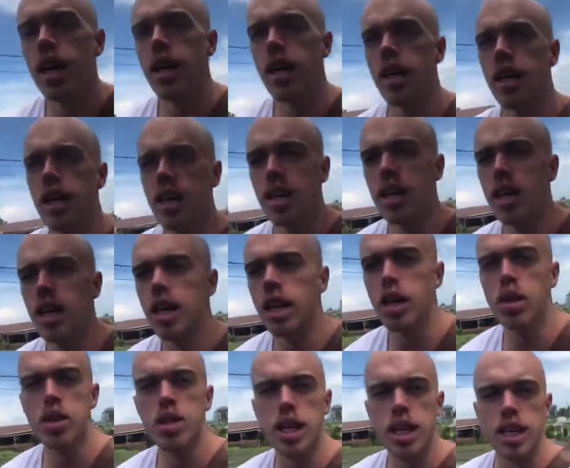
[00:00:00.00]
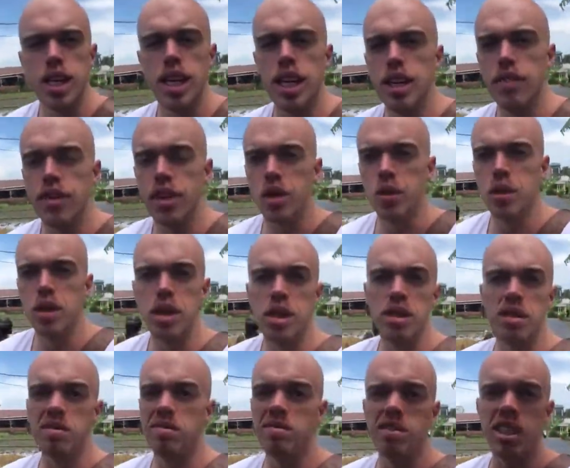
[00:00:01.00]
And it looks like the evening
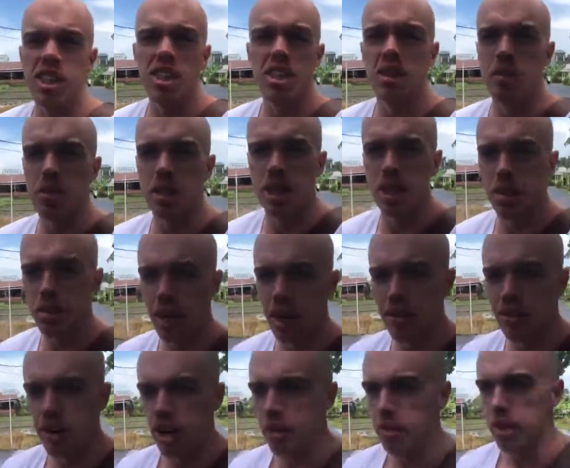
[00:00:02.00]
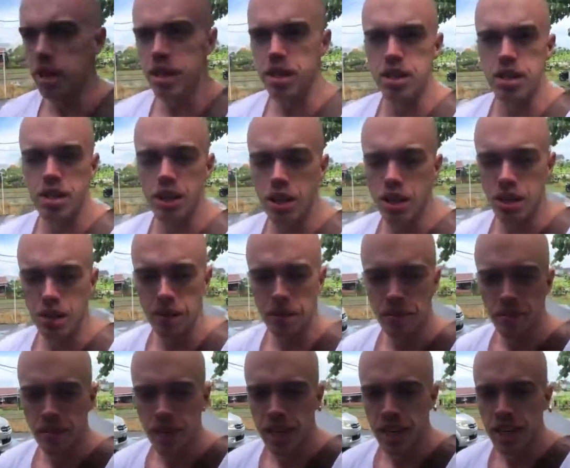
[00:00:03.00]
one is similarly about 5 minutes or so.
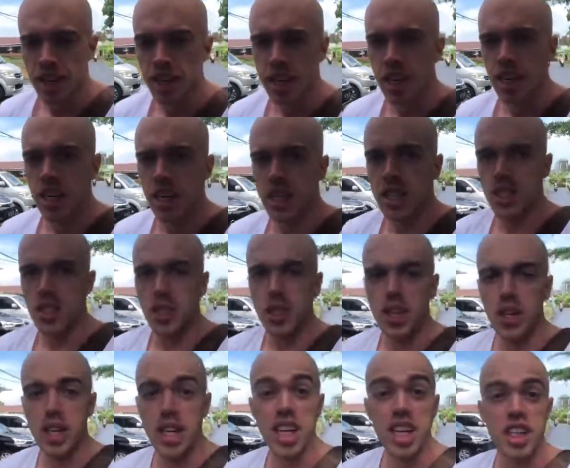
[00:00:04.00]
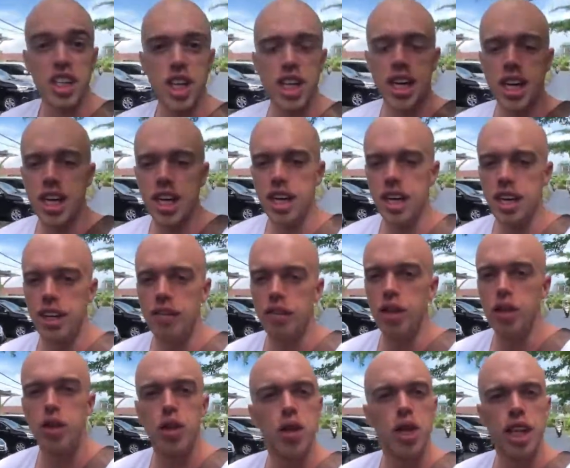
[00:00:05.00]
So yeah, check it out.
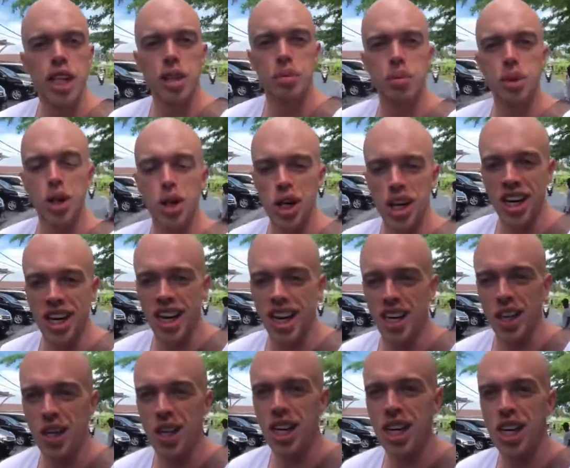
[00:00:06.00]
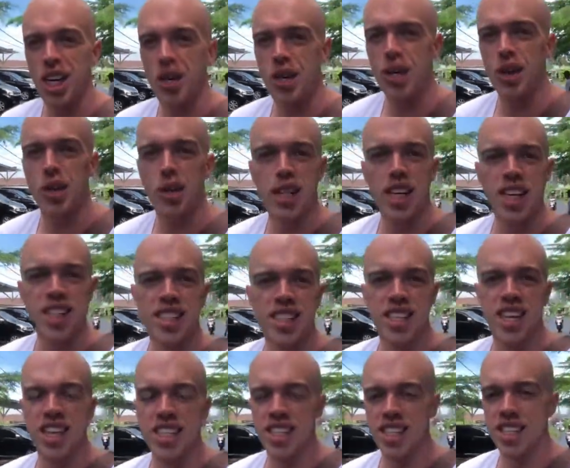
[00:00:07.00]
If you do get the book and you are going through the
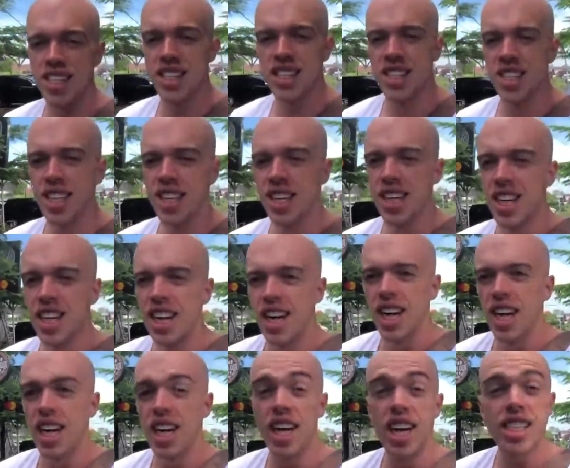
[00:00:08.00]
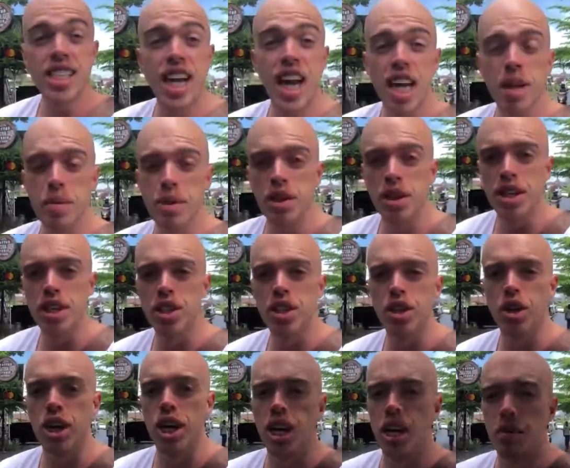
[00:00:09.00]
exercises, tag me on
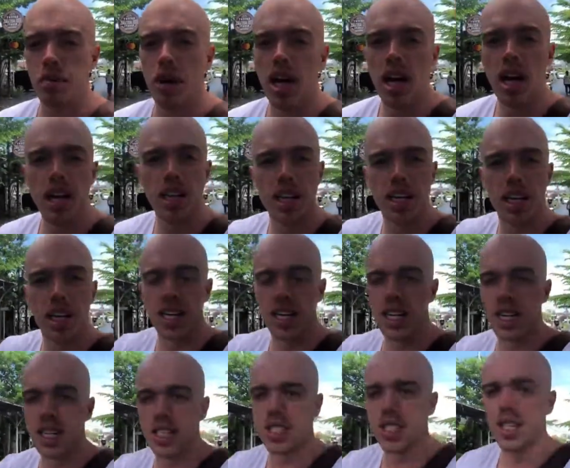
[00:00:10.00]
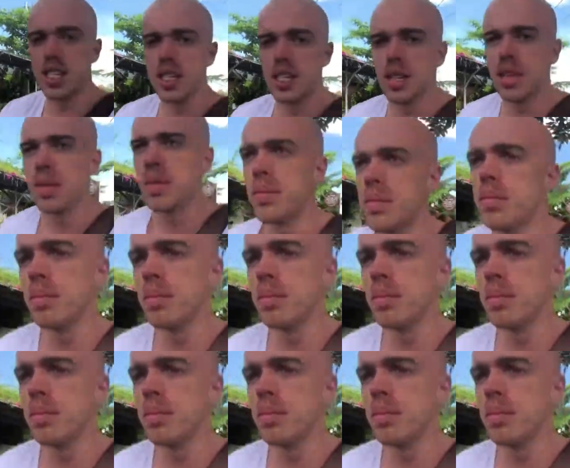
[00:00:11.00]
Instagram @GunHudson.